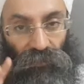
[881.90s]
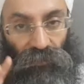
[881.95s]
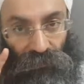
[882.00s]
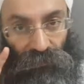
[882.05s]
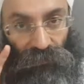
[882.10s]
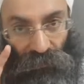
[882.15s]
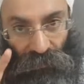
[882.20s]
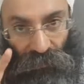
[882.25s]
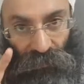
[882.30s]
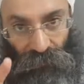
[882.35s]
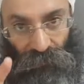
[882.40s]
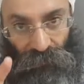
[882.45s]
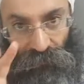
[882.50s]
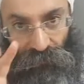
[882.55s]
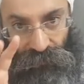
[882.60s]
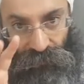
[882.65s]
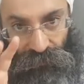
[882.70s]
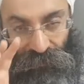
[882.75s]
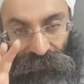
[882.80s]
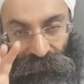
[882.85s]
and
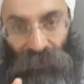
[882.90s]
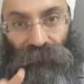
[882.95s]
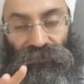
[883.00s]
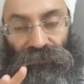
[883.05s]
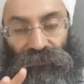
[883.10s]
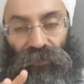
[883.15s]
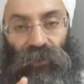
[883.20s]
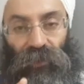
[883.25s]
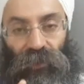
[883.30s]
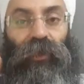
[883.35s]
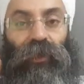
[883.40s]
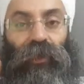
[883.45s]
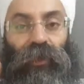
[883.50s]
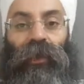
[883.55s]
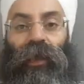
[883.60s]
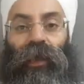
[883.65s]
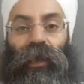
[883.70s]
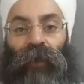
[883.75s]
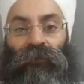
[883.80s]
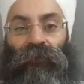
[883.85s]
this lifestyle.
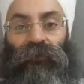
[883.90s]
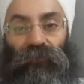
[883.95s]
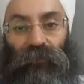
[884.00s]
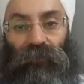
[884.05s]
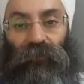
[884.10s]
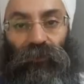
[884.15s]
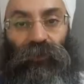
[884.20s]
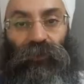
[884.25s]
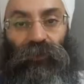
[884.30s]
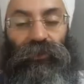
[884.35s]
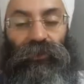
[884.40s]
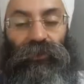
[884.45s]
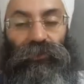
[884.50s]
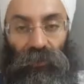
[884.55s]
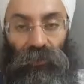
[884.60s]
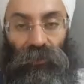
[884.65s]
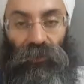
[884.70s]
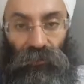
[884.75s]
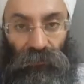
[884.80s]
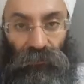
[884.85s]
And the third is
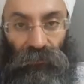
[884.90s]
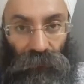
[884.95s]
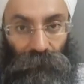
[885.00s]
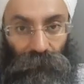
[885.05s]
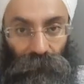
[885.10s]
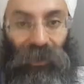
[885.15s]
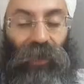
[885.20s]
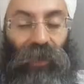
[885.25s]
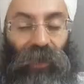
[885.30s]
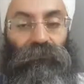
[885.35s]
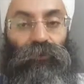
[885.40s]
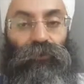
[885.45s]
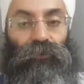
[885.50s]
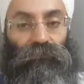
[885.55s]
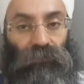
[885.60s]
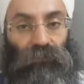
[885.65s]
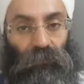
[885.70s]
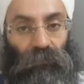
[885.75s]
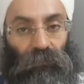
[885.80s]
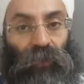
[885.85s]
the power
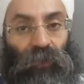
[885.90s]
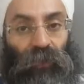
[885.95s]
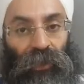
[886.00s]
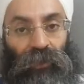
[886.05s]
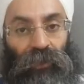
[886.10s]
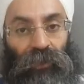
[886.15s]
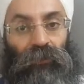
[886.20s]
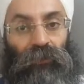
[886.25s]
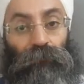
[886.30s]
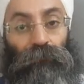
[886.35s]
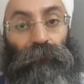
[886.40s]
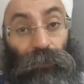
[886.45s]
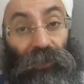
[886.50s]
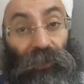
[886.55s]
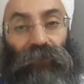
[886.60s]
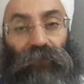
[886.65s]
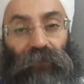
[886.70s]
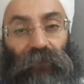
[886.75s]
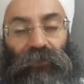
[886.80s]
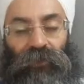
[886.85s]
of the mind.
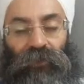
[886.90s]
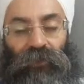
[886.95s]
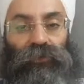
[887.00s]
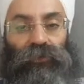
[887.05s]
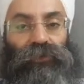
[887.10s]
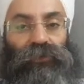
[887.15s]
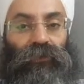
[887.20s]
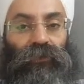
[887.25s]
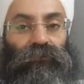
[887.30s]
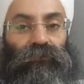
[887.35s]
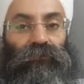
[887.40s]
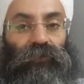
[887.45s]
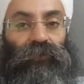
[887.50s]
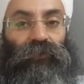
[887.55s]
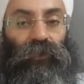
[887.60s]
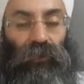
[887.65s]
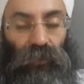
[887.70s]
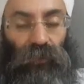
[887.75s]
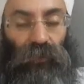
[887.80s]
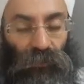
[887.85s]
Believe in yourself.
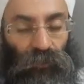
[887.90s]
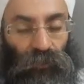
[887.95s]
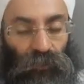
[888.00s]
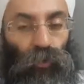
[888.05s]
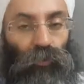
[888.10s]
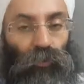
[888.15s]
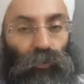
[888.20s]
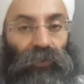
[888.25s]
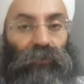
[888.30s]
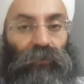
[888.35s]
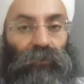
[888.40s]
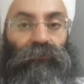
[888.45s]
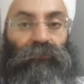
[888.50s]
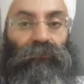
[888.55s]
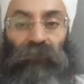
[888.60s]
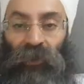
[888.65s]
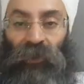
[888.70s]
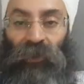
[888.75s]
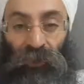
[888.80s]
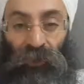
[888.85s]
We can do it. We
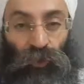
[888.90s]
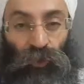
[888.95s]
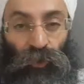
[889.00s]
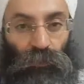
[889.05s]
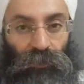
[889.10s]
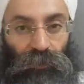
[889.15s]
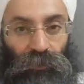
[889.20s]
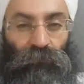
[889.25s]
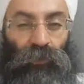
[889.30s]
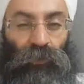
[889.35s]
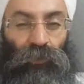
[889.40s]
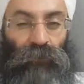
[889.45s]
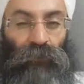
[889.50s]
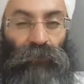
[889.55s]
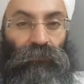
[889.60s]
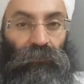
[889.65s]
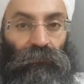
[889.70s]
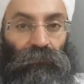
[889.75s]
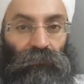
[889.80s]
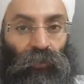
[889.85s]
can do it. Whatever
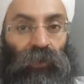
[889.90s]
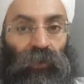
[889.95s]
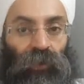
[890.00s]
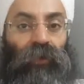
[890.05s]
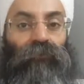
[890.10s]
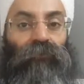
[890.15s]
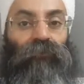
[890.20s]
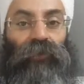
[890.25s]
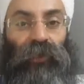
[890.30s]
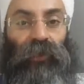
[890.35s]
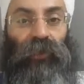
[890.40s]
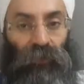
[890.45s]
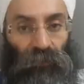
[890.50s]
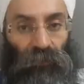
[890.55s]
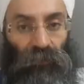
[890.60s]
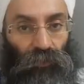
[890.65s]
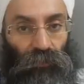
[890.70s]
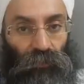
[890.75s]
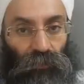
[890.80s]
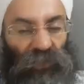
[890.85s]
we want, we can
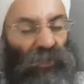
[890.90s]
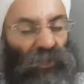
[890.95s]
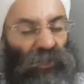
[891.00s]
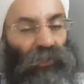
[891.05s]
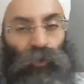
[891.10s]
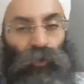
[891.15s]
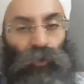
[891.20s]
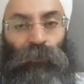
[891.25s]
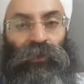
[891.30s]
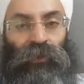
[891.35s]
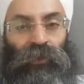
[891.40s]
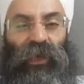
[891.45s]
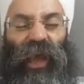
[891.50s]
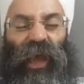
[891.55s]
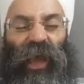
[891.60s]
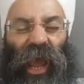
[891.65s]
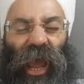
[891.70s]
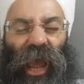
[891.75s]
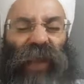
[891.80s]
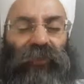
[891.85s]
do it. No matter.
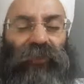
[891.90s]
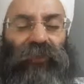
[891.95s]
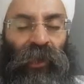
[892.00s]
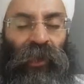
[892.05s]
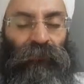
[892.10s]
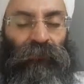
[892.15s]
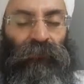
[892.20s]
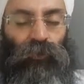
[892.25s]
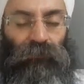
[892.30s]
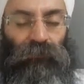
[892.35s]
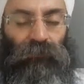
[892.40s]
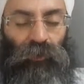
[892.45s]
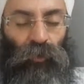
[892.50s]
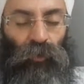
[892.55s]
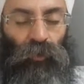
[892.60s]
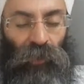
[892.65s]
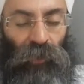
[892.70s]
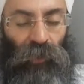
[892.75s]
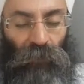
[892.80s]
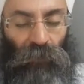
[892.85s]
At the end, what will
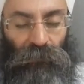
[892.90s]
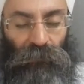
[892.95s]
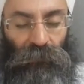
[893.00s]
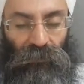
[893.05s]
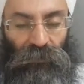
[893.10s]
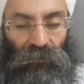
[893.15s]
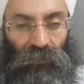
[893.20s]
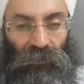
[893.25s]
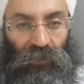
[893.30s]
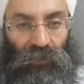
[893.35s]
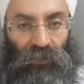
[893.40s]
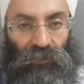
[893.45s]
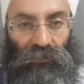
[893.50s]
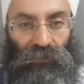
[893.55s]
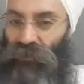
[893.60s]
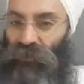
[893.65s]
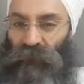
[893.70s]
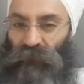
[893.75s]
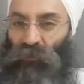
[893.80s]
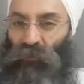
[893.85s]
gonna happen?
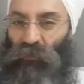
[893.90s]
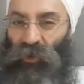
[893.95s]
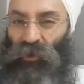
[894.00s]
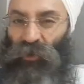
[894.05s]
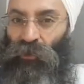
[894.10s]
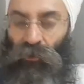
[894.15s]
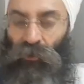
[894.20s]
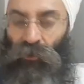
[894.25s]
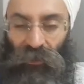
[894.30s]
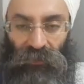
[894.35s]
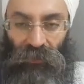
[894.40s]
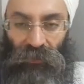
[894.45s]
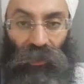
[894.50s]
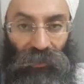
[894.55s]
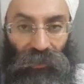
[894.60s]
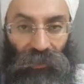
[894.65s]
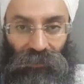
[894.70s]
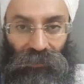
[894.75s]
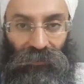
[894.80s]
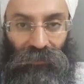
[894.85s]
This body gonna
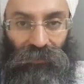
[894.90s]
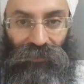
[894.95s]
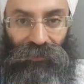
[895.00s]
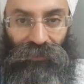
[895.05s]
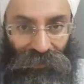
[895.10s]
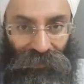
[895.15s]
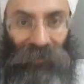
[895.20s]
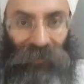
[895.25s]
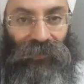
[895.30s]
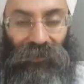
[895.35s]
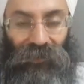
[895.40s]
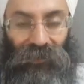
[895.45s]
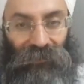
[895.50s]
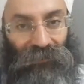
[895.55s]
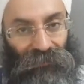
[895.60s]
die. Let it